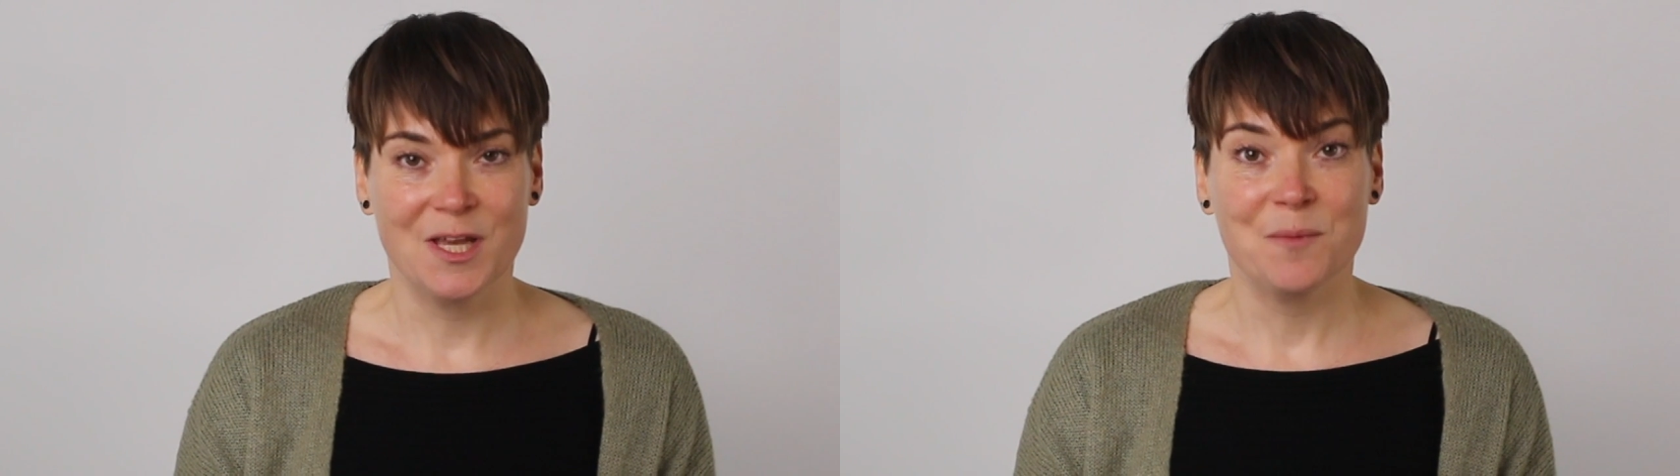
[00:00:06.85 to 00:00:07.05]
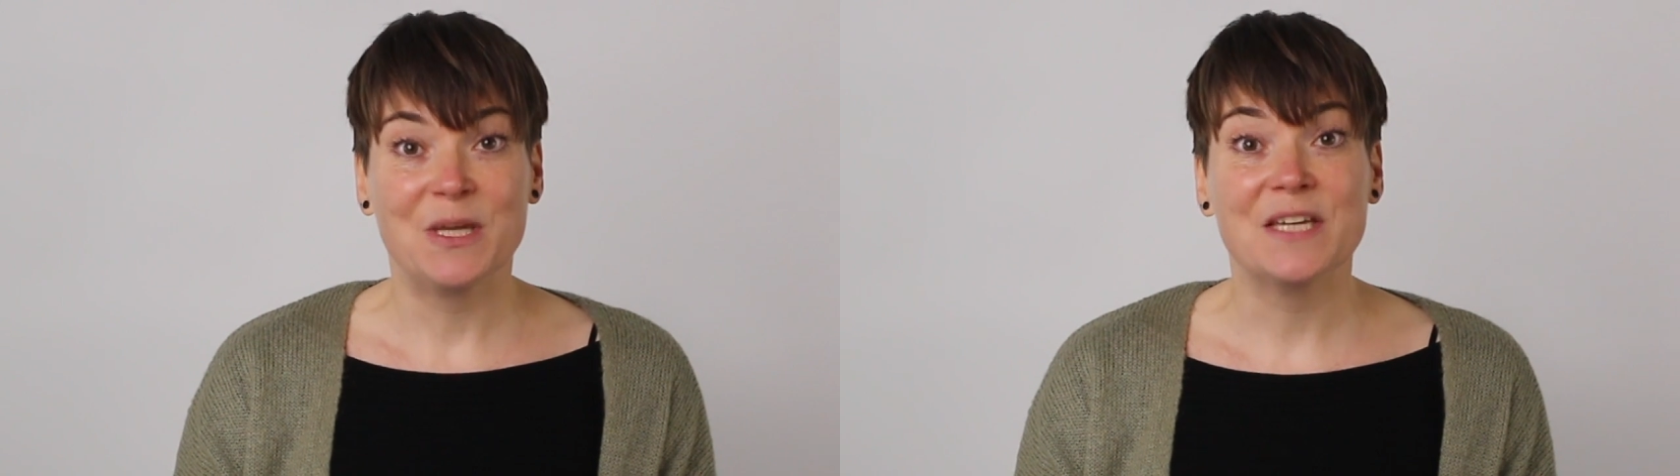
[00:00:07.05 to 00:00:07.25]

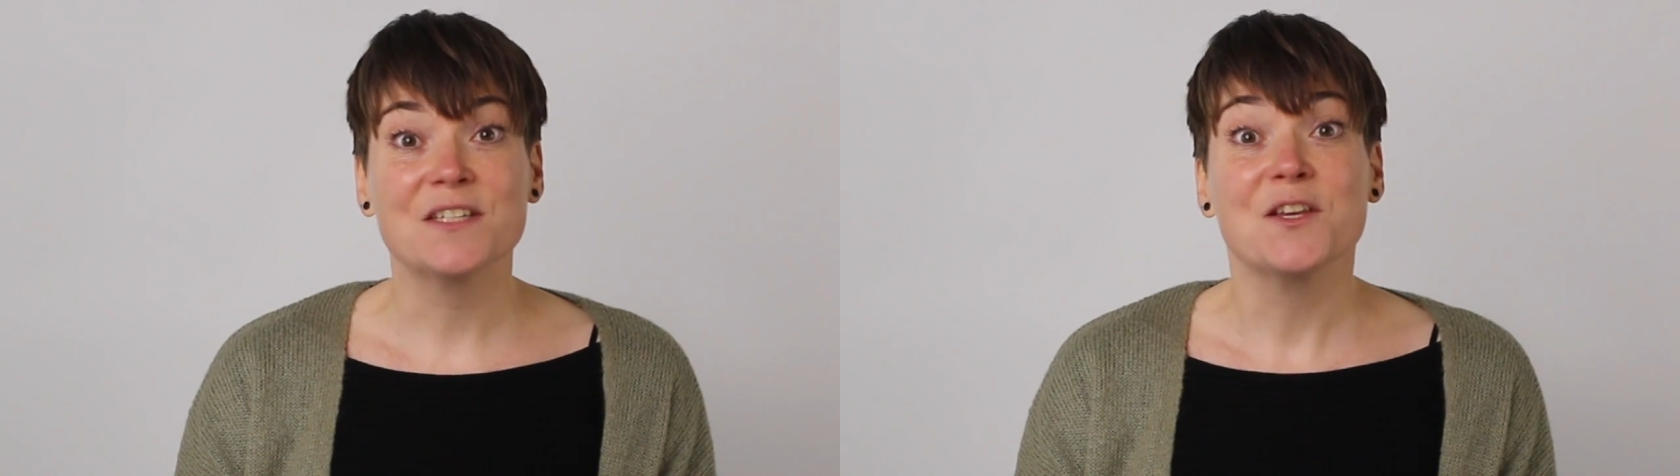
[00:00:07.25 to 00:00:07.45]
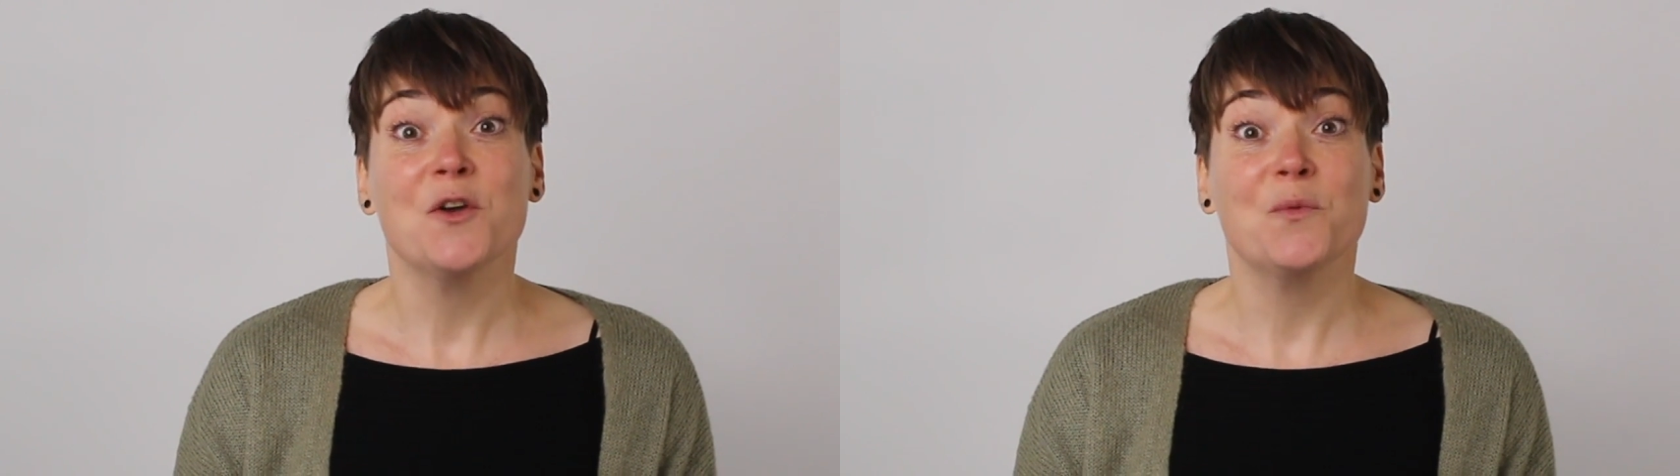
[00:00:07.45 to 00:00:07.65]

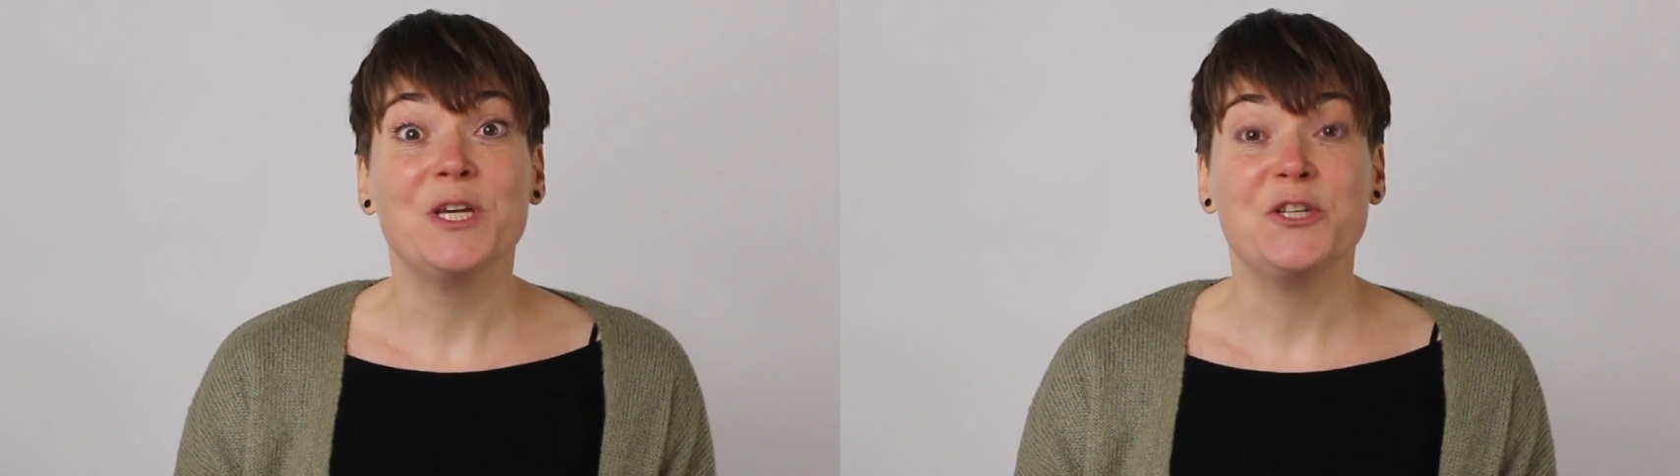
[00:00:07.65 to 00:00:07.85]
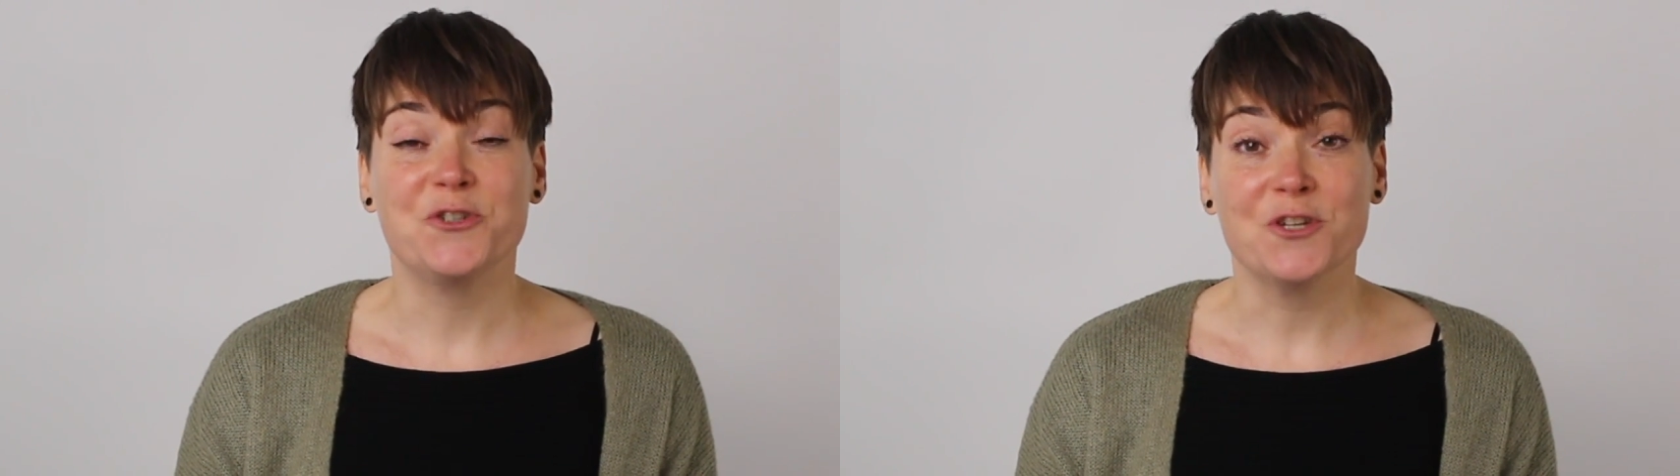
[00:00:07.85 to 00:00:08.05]
because we
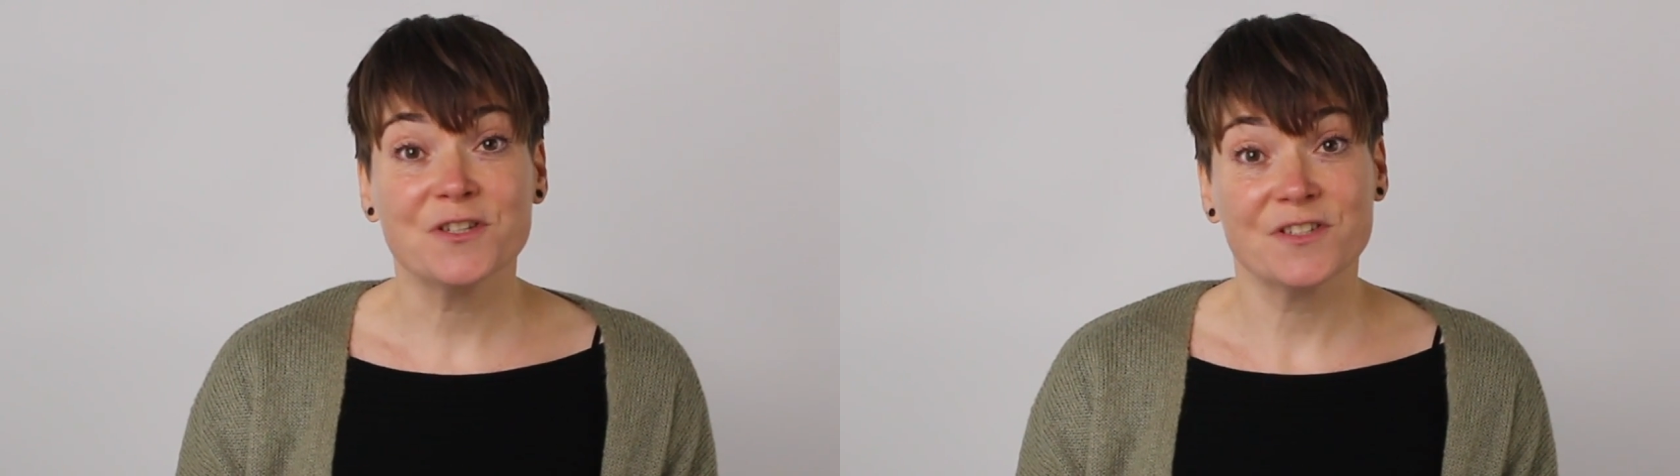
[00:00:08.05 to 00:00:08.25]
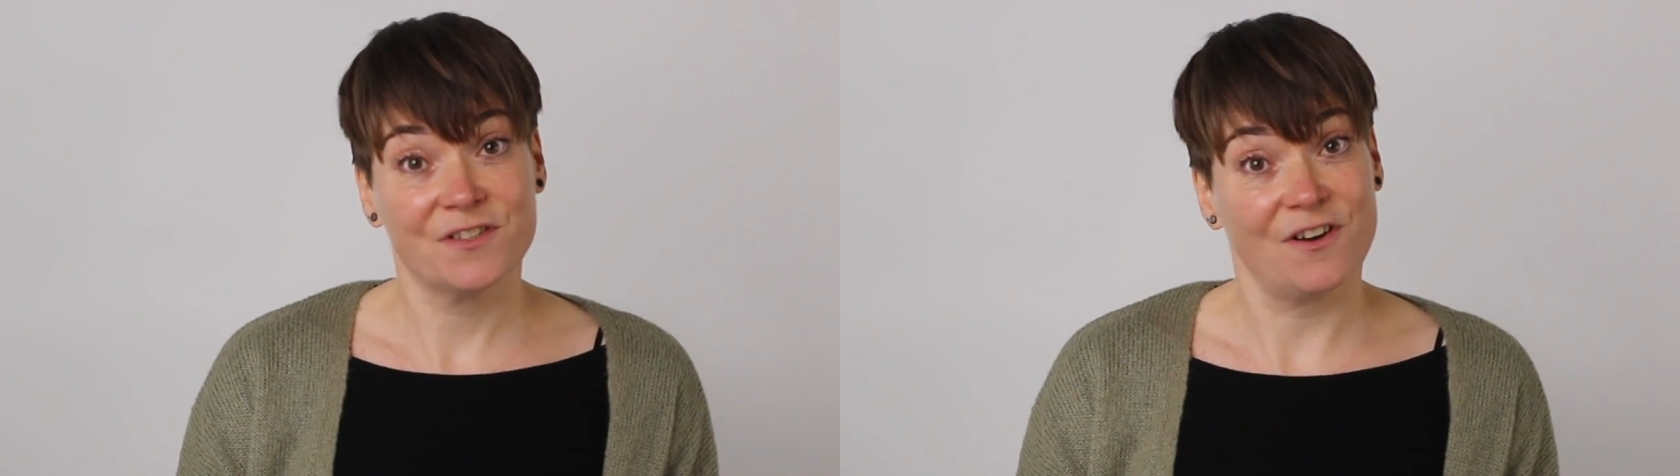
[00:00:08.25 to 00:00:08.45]

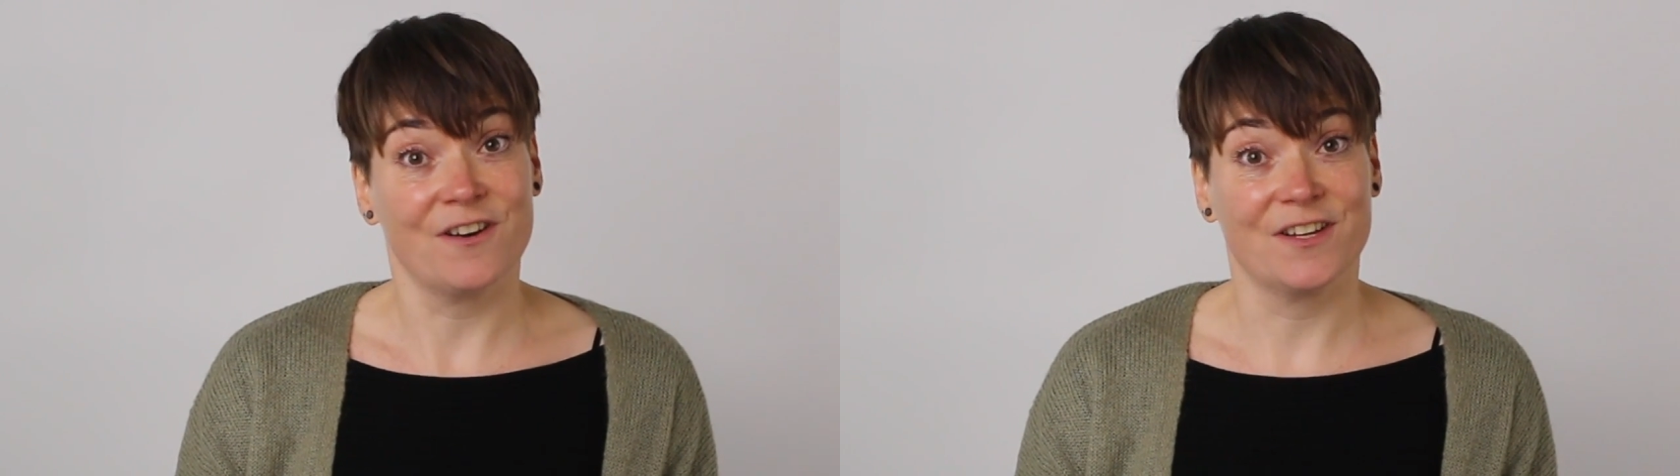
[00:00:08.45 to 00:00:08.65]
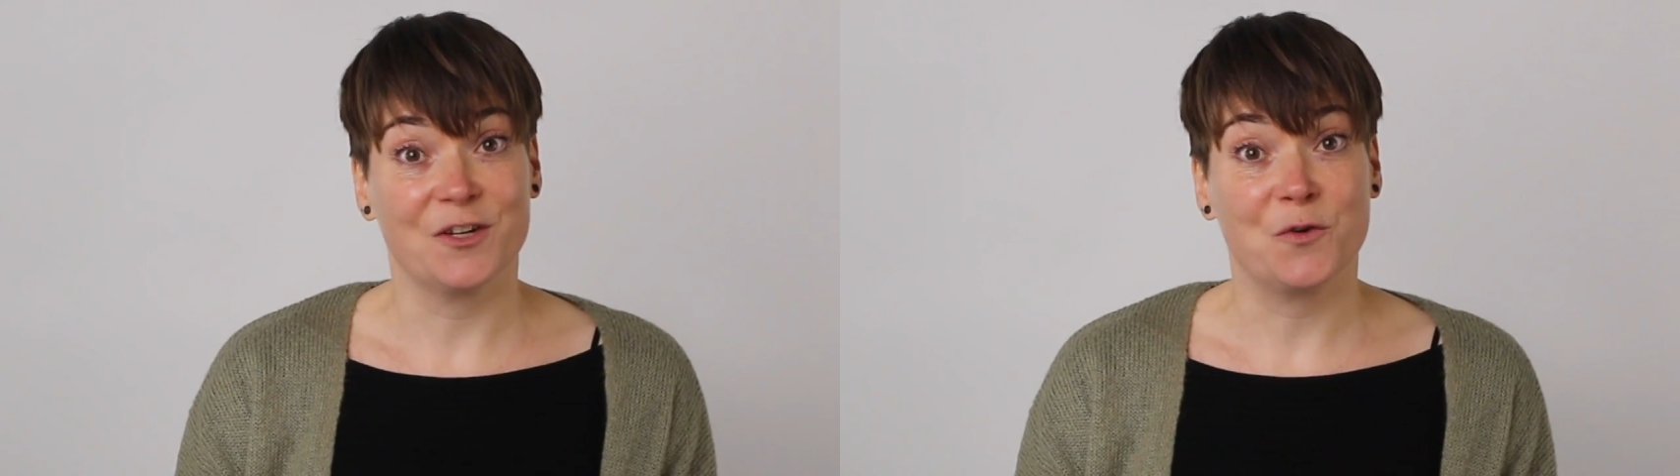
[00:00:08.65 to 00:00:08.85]
just
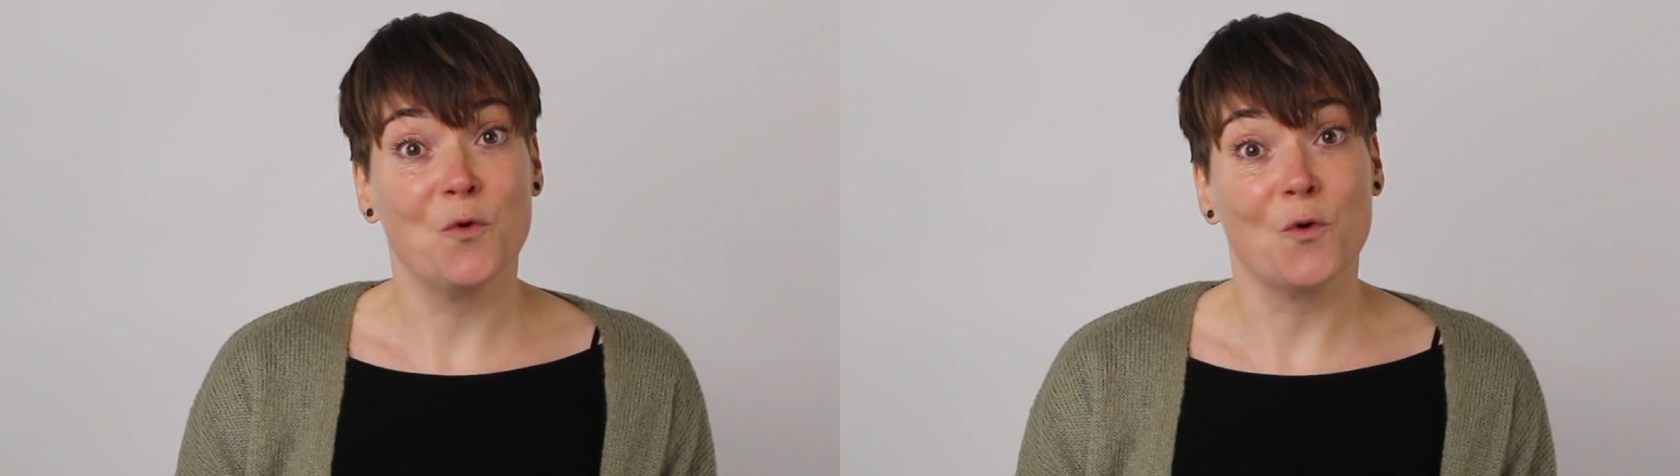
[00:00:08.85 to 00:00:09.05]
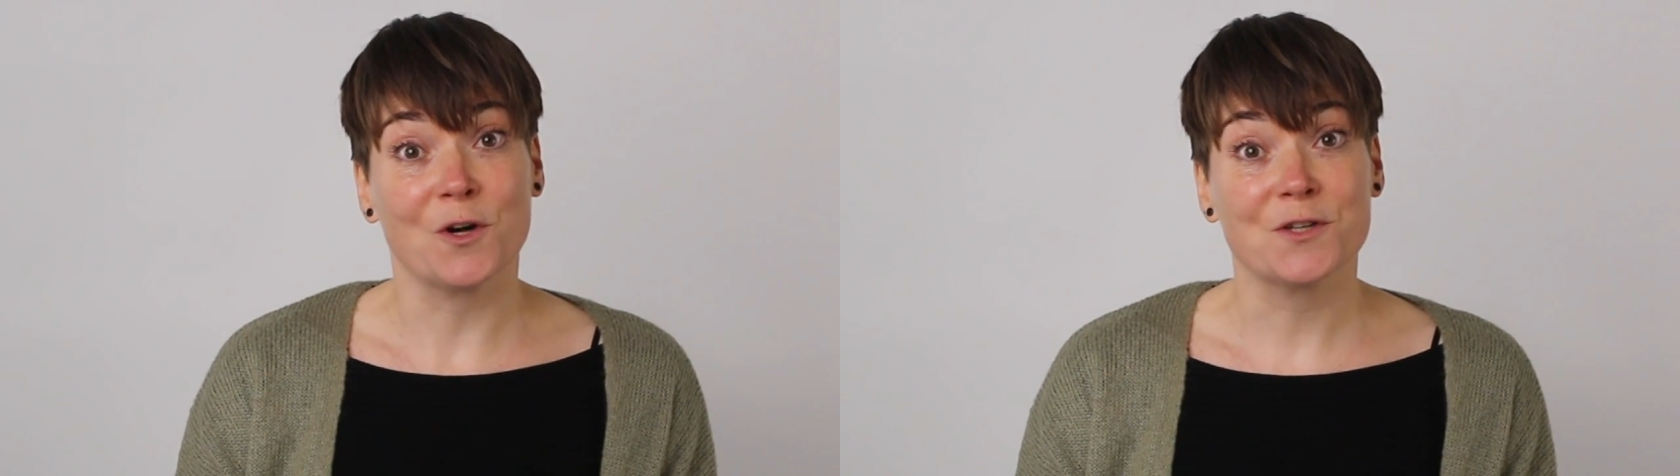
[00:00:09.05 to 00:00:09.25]
started a
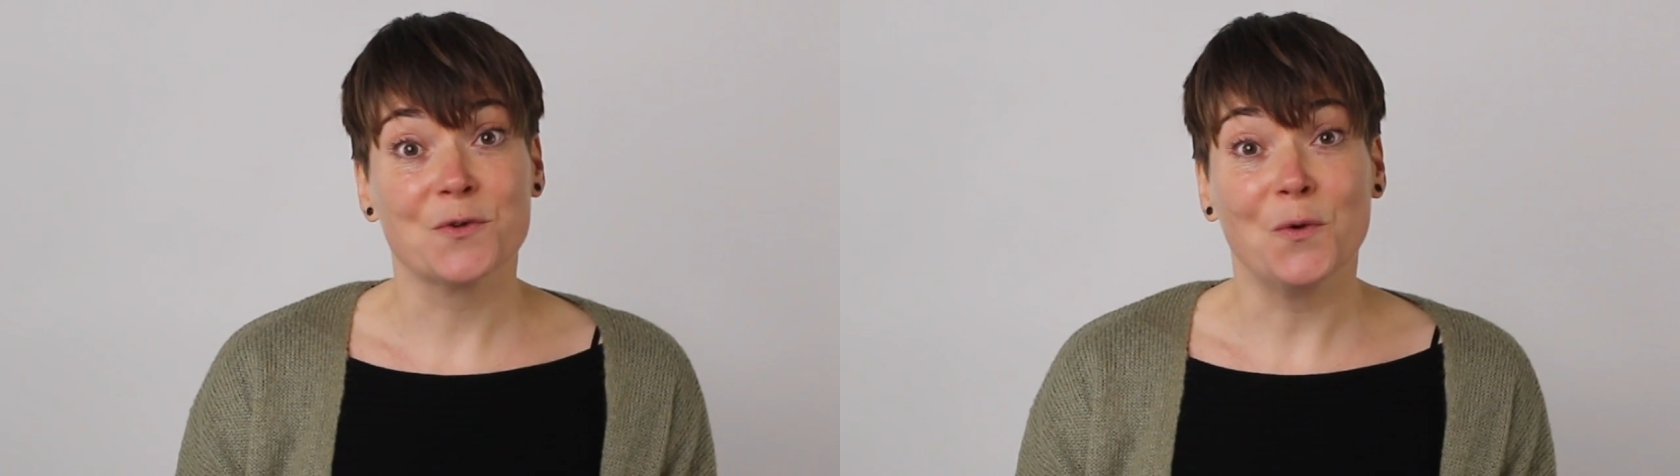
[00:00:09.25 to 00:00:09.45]
course